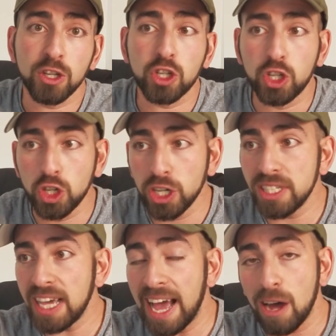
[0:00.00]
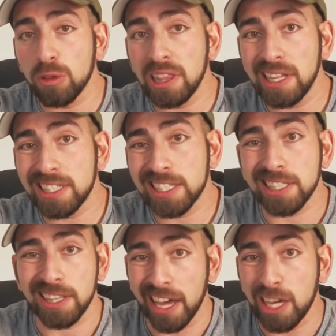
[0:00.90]
Good outlets
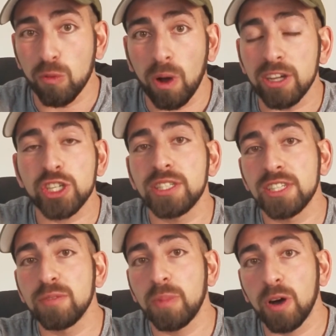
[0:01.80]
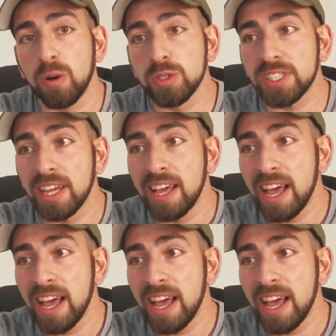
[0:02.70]
like Washington Post